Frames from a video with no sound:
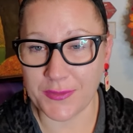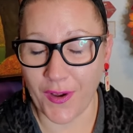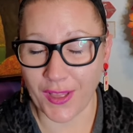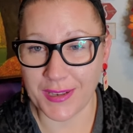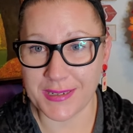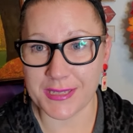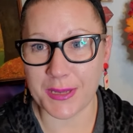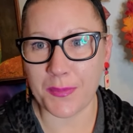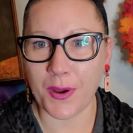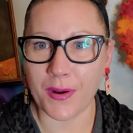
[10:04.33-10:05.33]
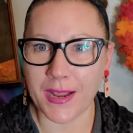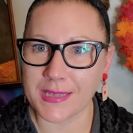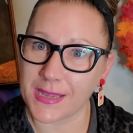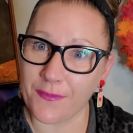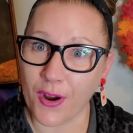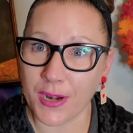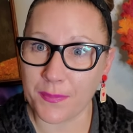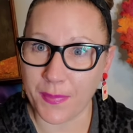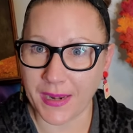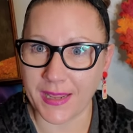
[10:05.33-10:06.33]
falling asleep already because I've already
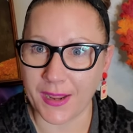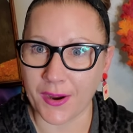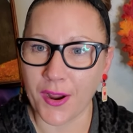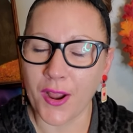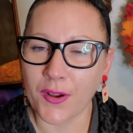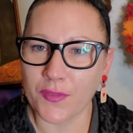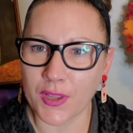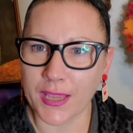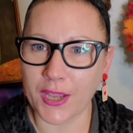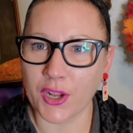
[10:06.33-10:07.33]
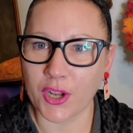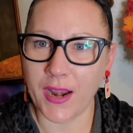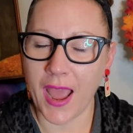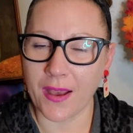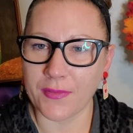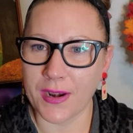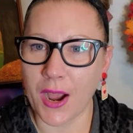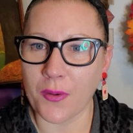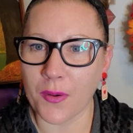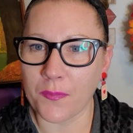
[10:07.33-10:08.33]
been here for like a good half an
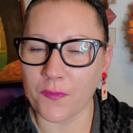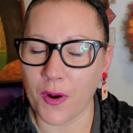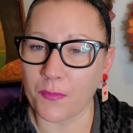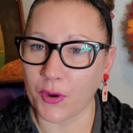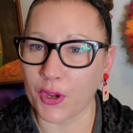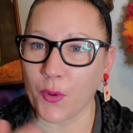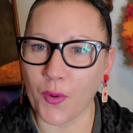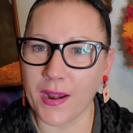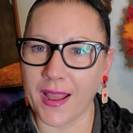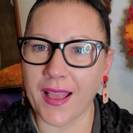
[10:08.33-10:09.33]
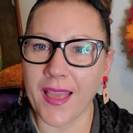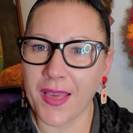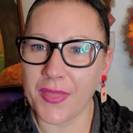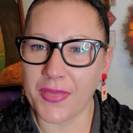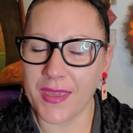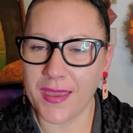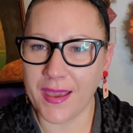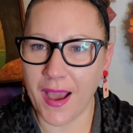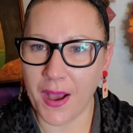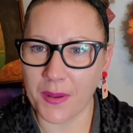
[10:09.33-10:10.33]
hour from recording the
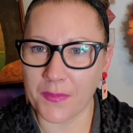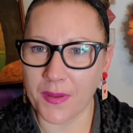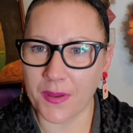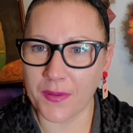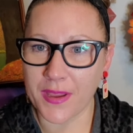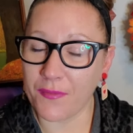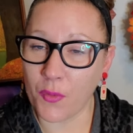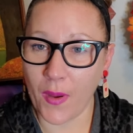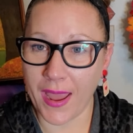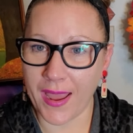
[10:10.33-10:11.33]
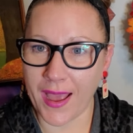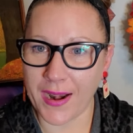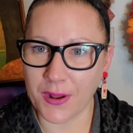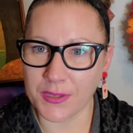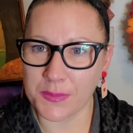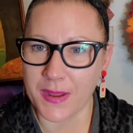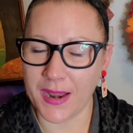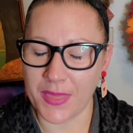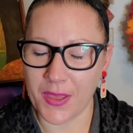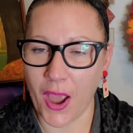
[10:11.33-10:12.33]
um, giveaway announcement
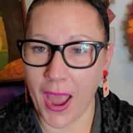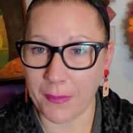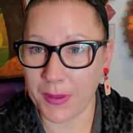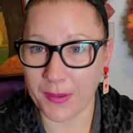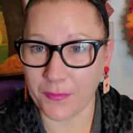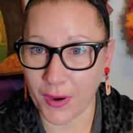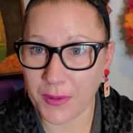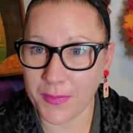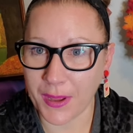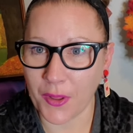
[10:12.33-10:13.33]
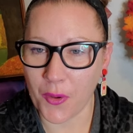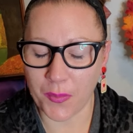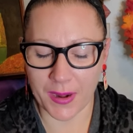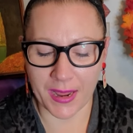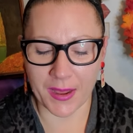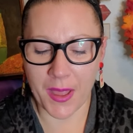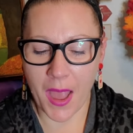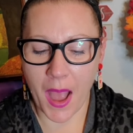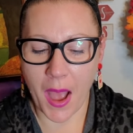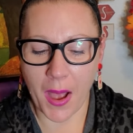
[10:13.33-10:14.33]
and the happy friend mail opening.
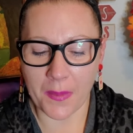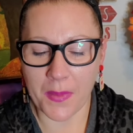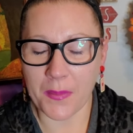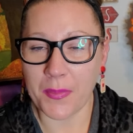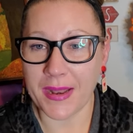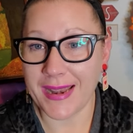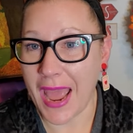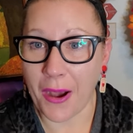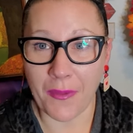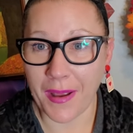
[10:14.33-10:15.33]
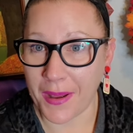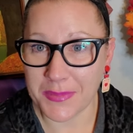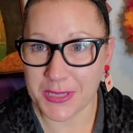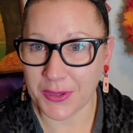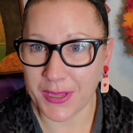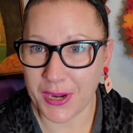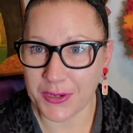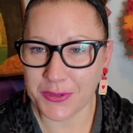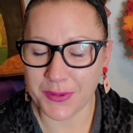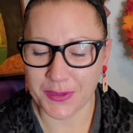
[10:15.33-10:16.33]
Um, but now I'm still here
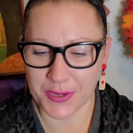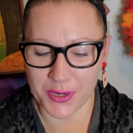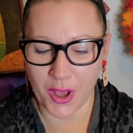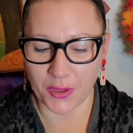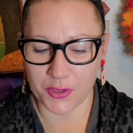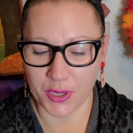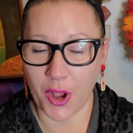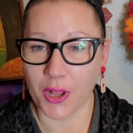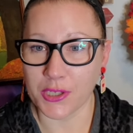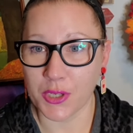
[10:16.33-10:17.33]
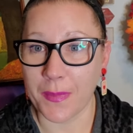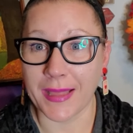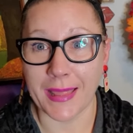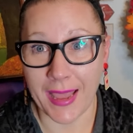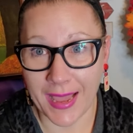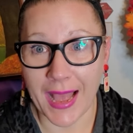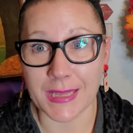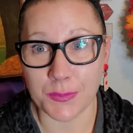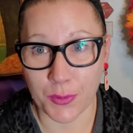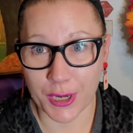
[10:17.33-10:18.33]
doing the Dollar Tree haul, so my leg
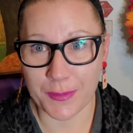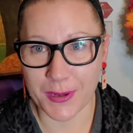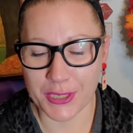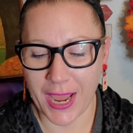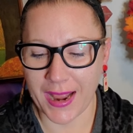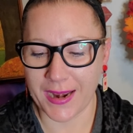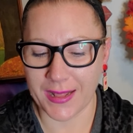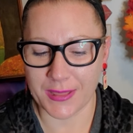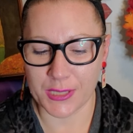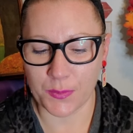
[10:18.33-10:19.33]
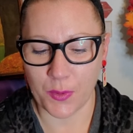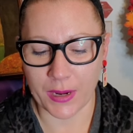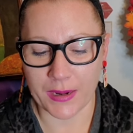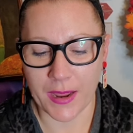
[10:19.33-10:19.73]
has pretty much had it at this point.